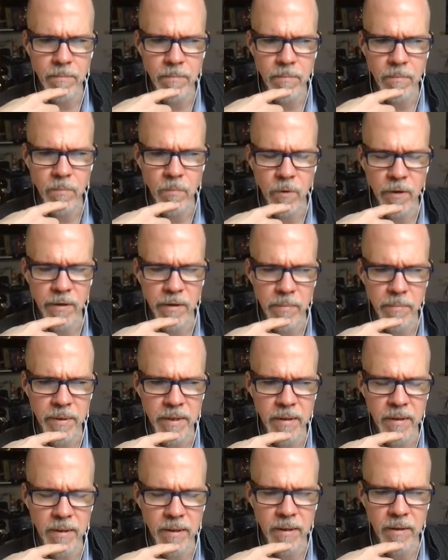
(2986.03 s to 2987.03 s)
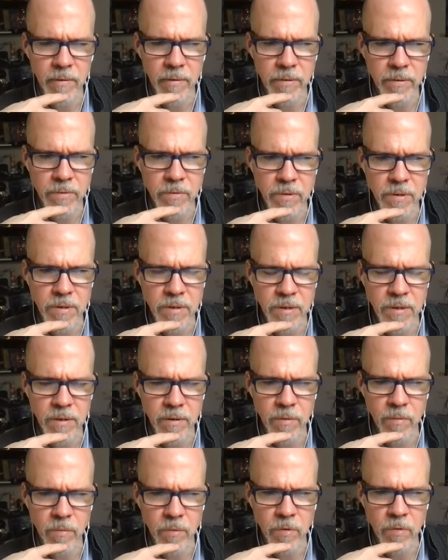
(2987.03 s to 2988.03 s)
One of the main characters is in
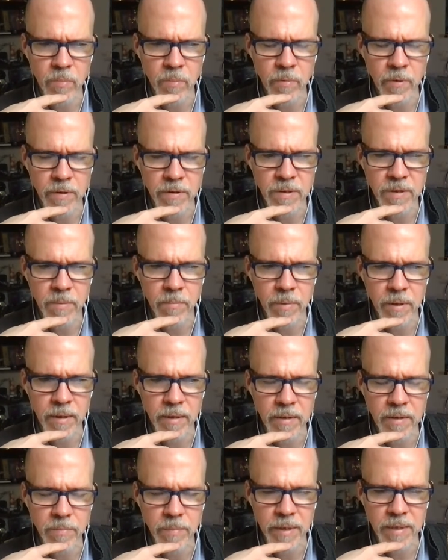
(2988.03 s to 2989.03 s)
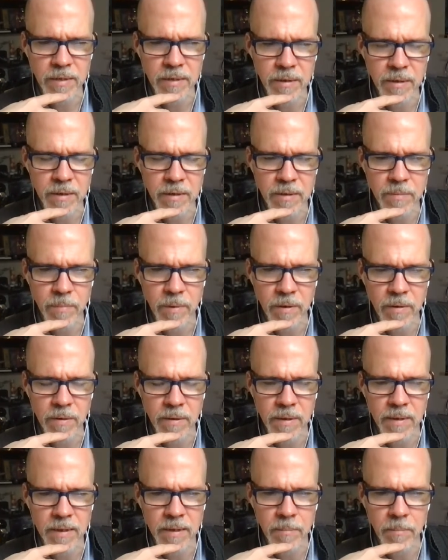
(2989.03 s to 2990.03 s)
a room where somebody has basically smuggled
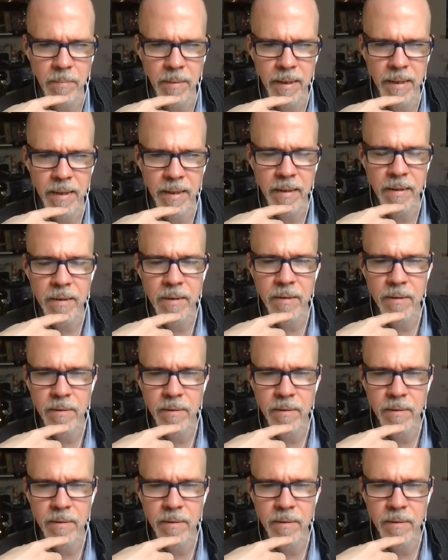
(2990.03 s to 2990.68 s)
in a Mac.